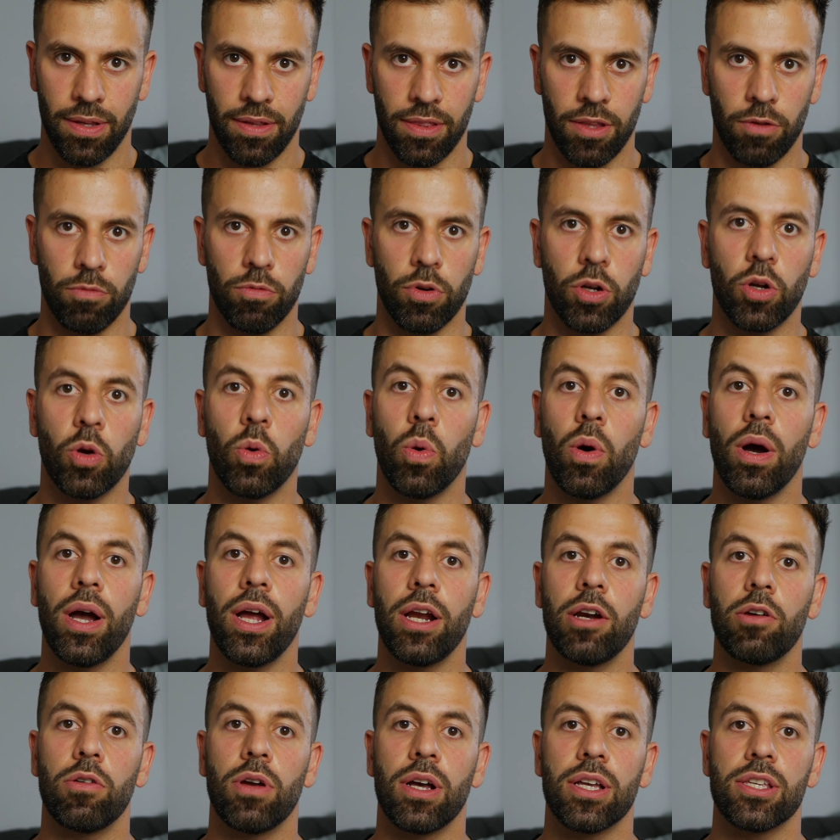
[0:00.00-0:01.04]
that
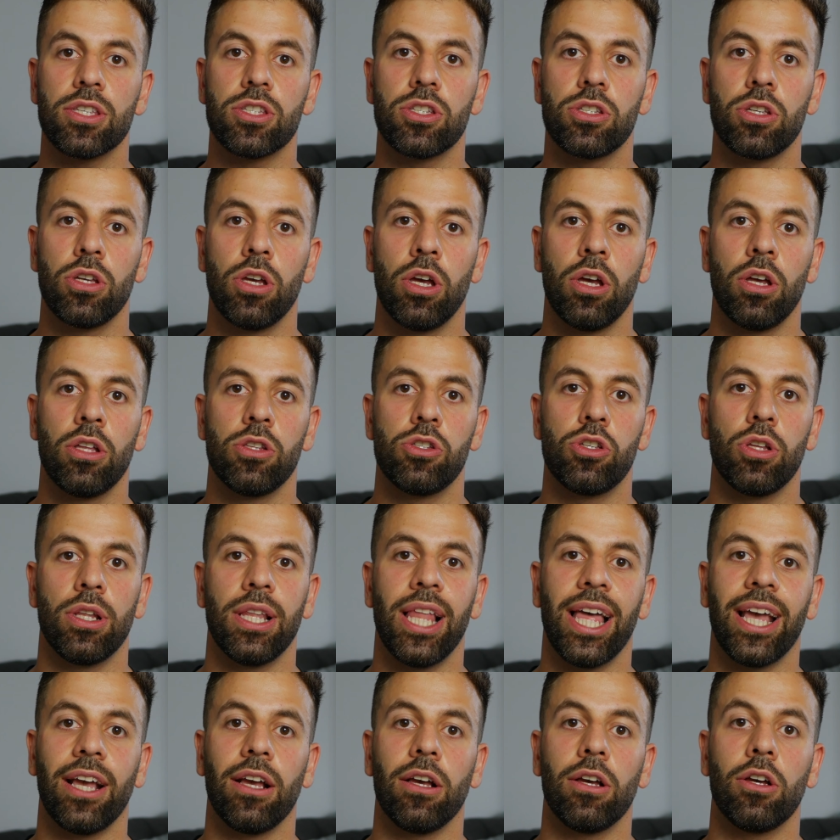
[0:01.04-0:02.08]
require us to
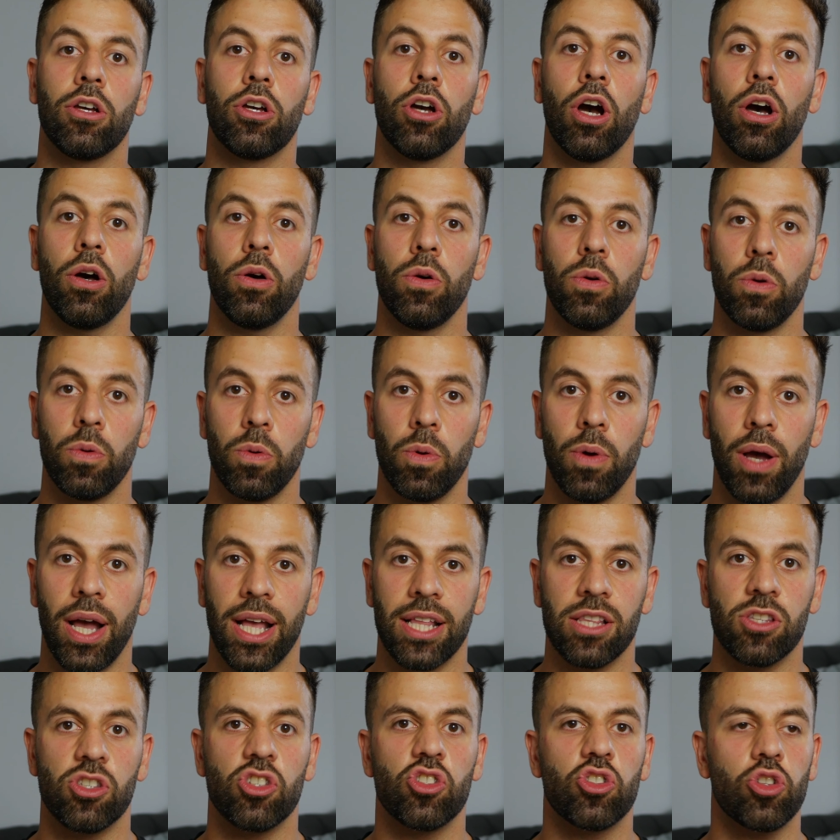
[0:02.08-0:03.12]
let go
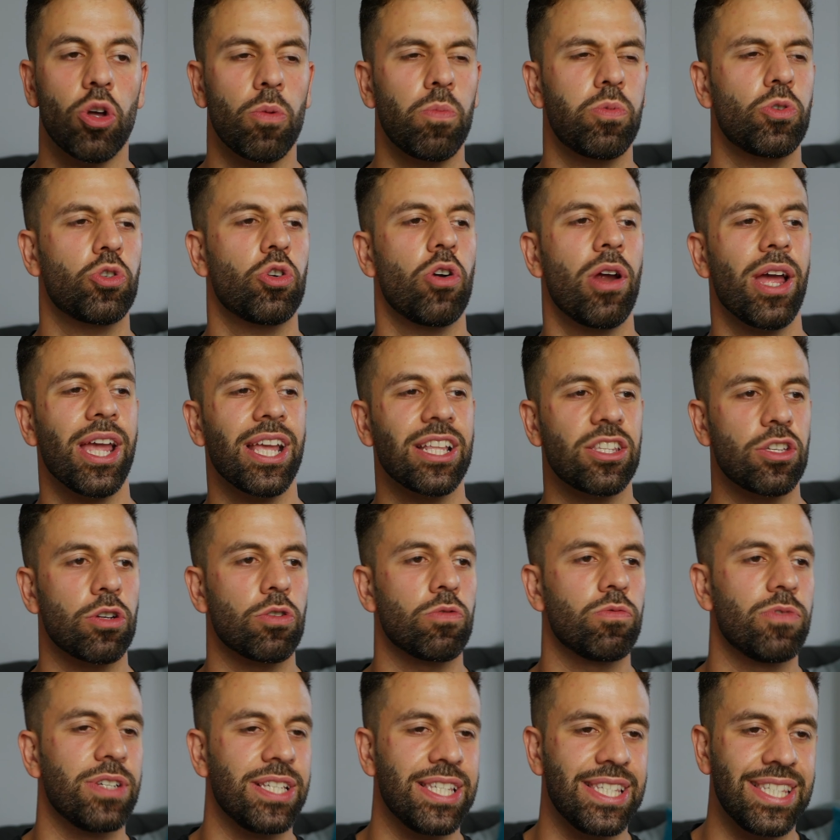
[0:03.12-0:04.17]
and stop trying to
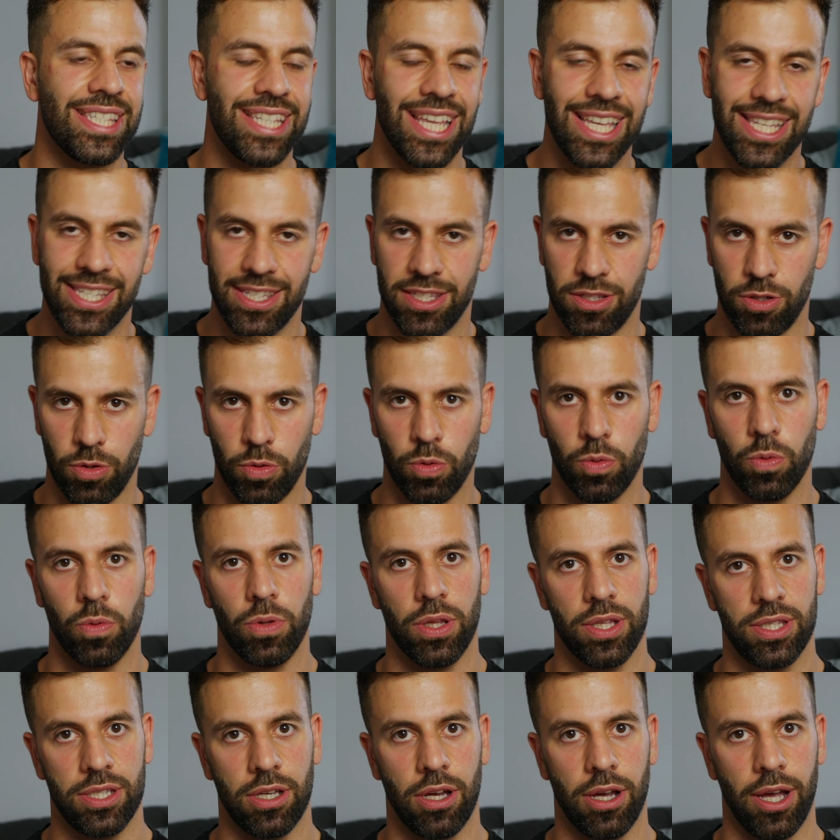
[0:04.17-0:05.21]
resist all
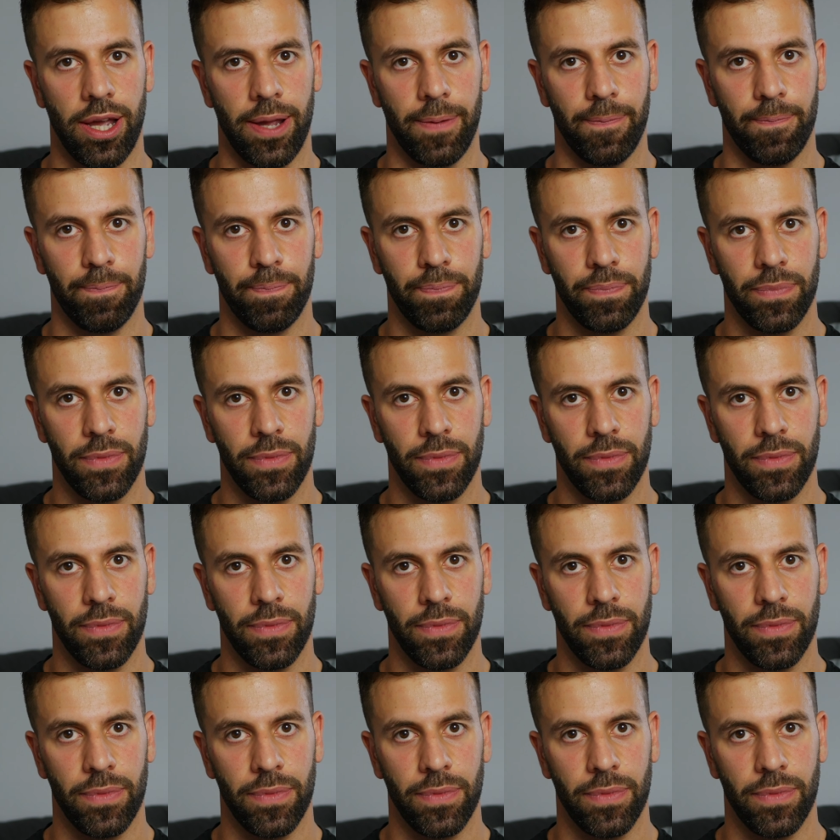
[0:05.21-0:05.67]
the time.